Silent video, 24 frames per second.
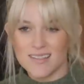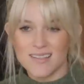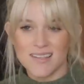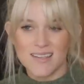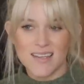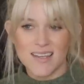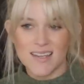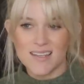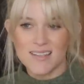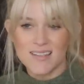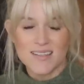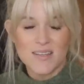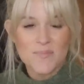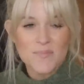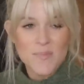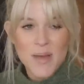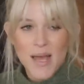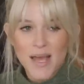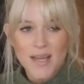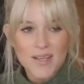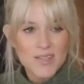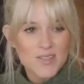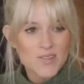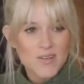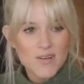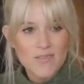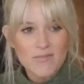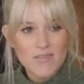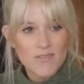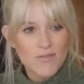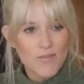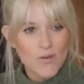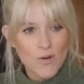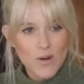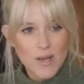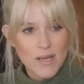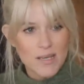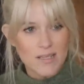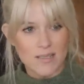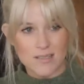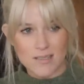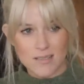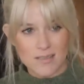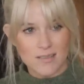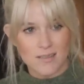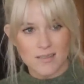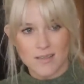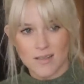he's the master of the
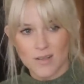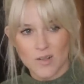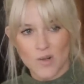voice.